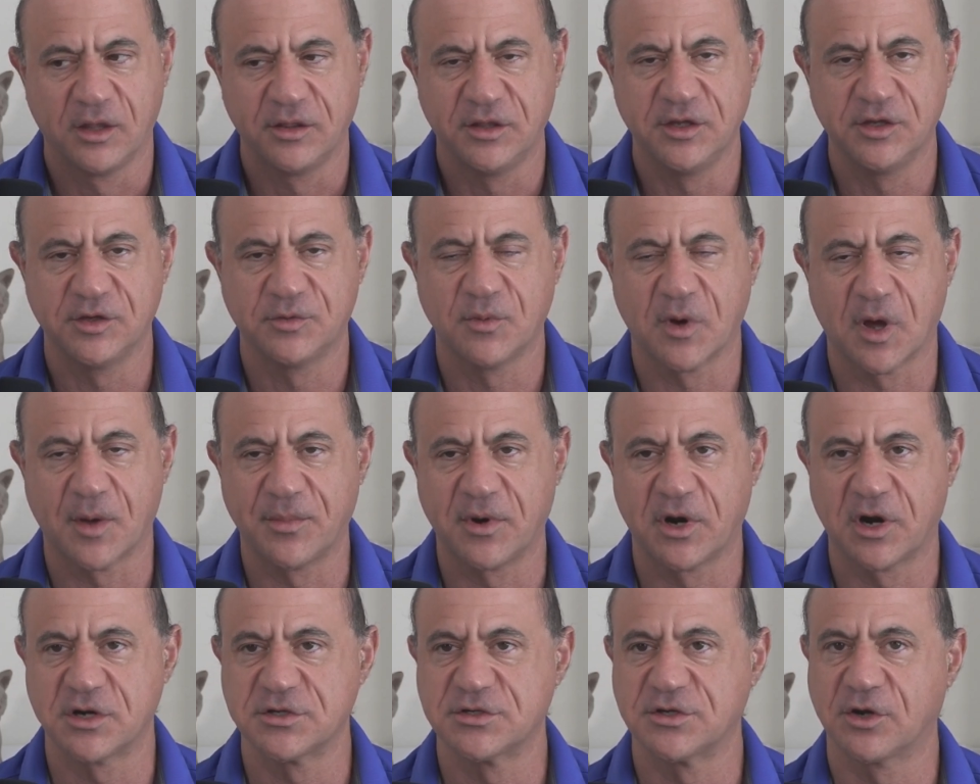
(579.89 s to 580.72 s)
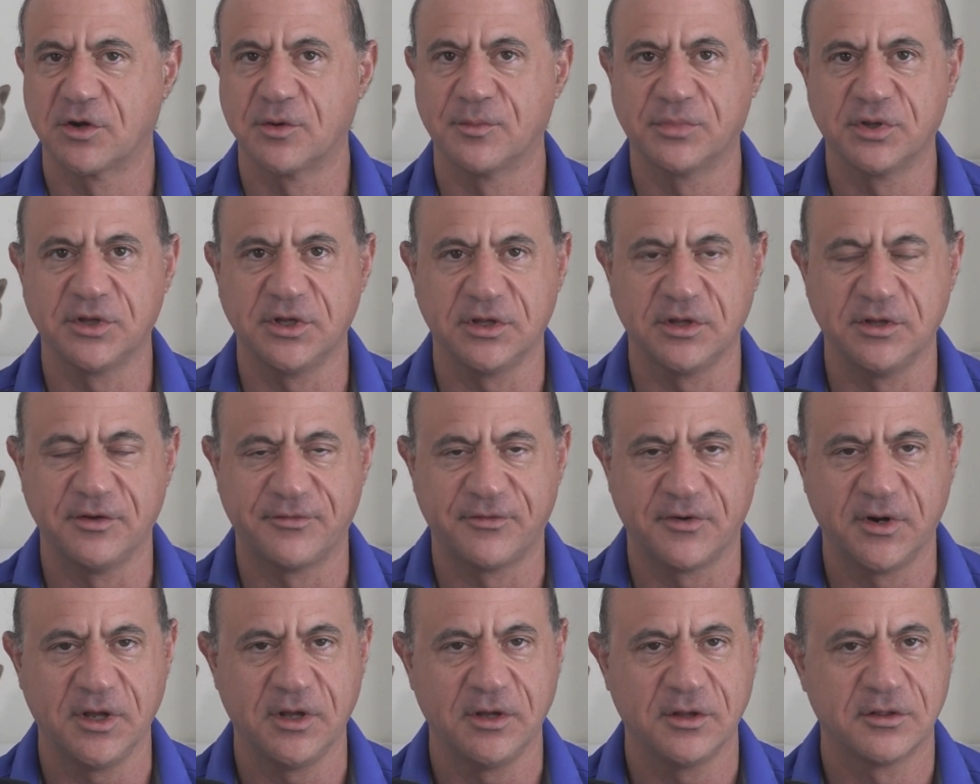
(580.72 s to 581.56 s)
These webinars are completely
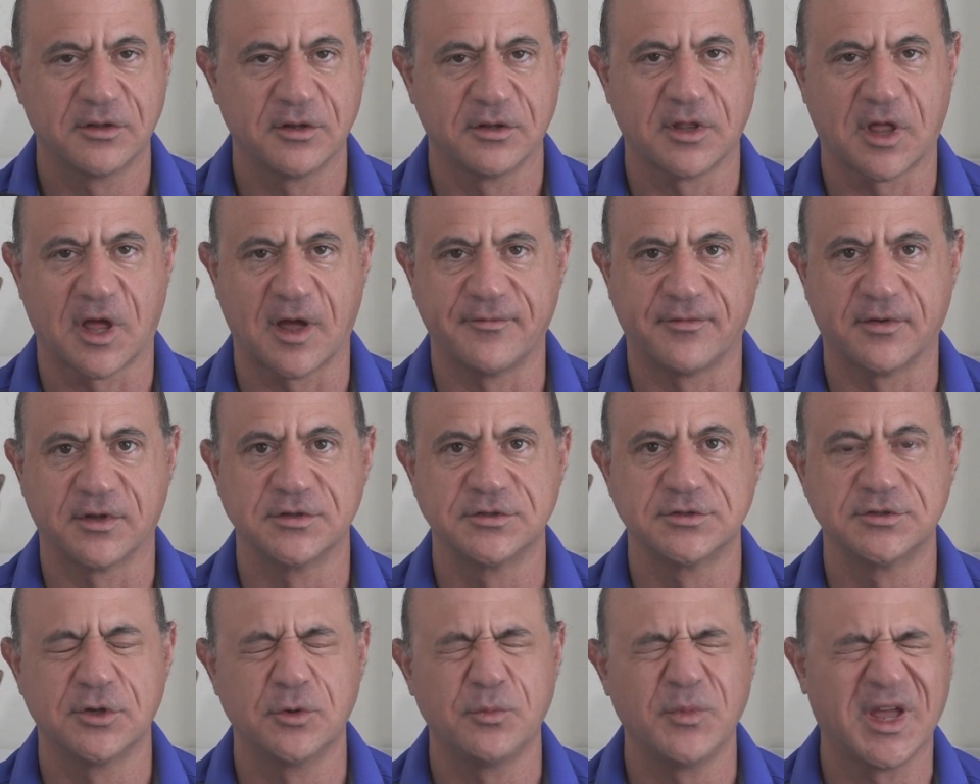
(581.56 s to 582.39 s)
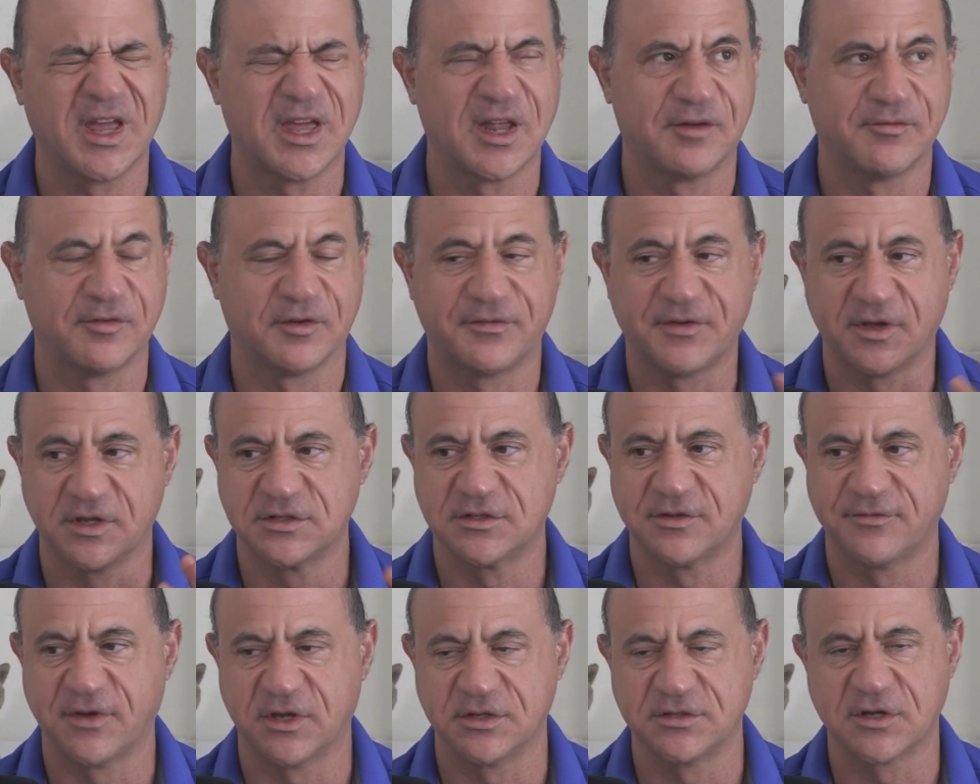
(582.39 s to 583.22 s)
free. They're live on Zoom. We can have a face
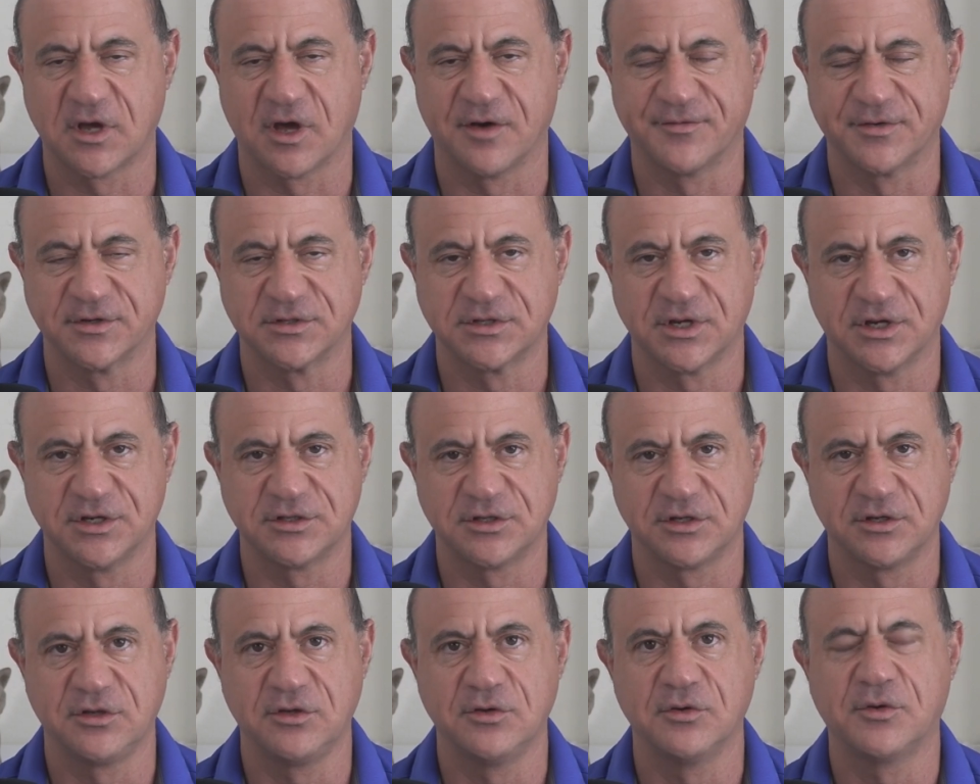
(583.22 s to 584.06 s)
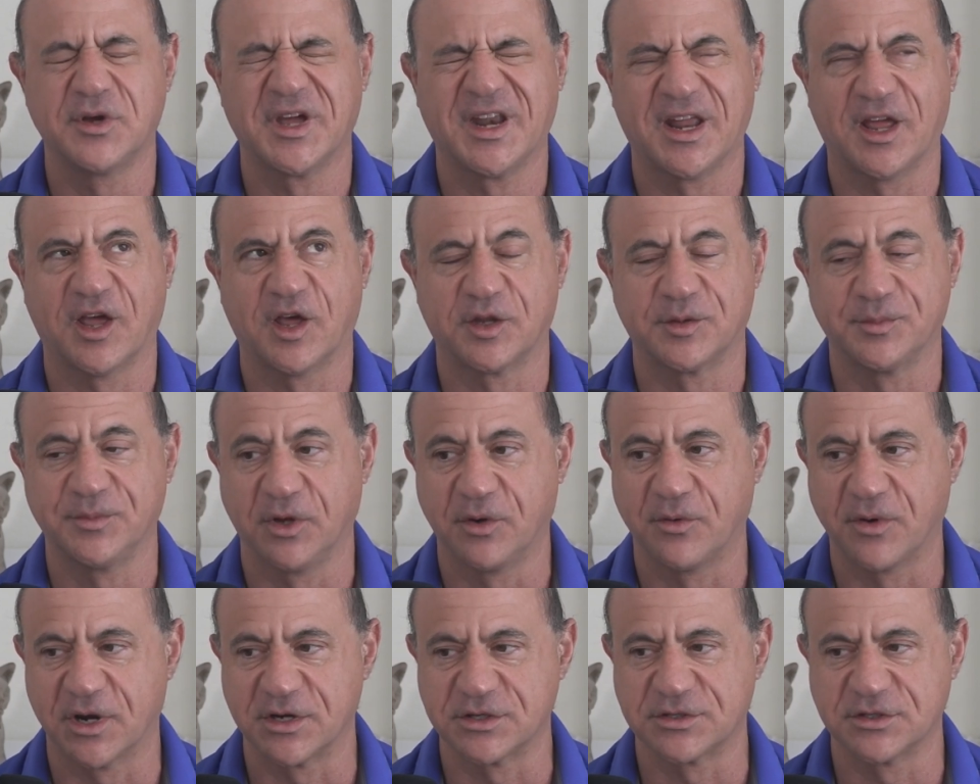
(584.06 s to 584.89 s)
to face conversation. You can ask me
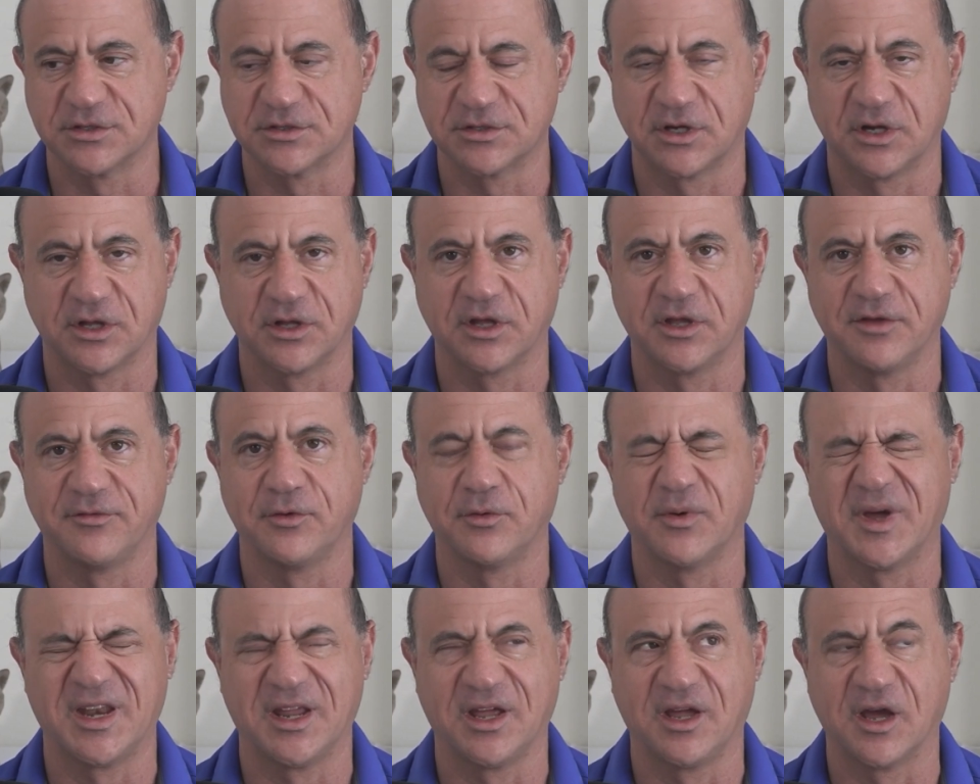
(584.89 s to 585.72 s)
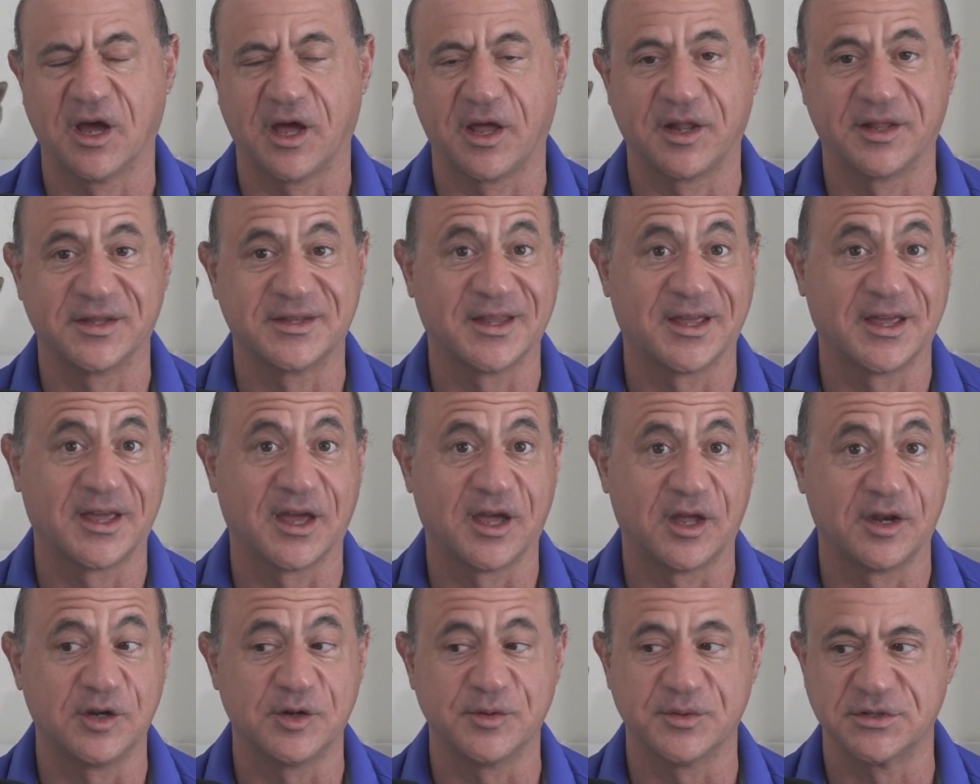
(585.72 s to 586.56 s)
questions, and I'll give you any guidance I
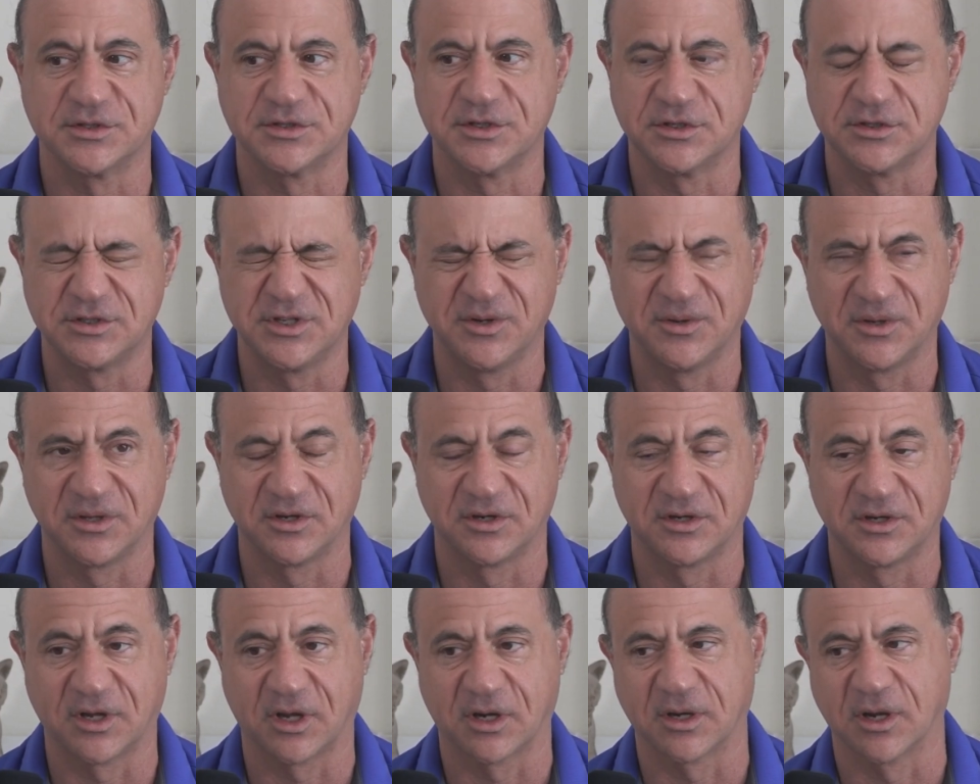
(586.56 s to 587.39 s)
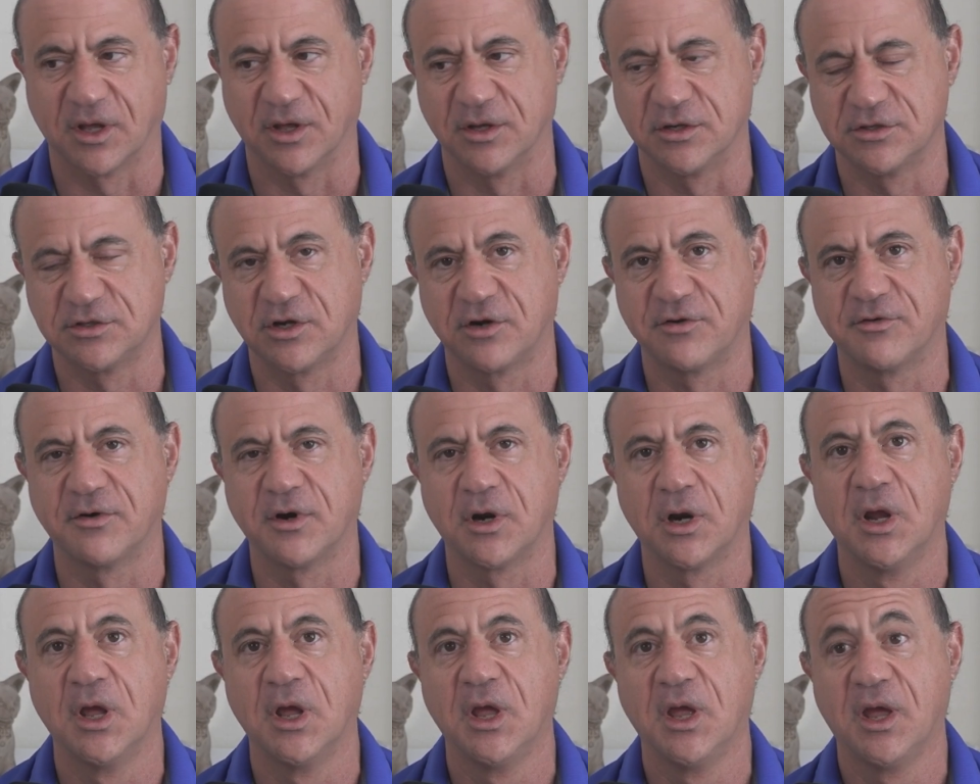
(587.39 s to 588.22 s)
can to assist you in your technology
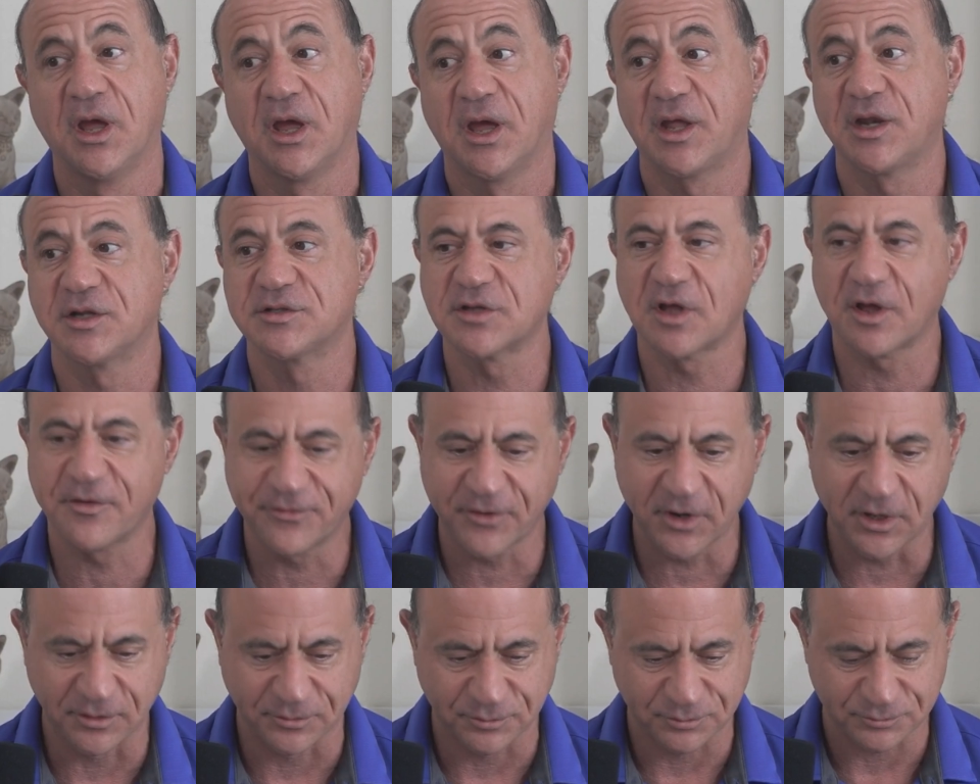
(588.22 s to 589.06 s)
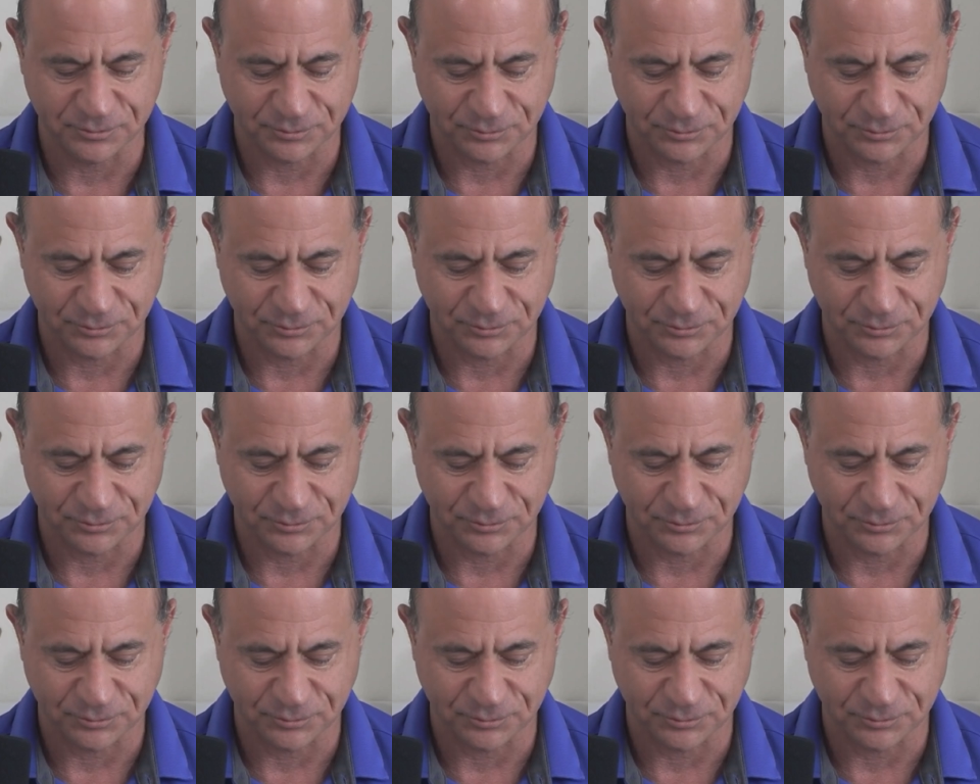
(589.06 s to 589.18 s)
career. And it's all free.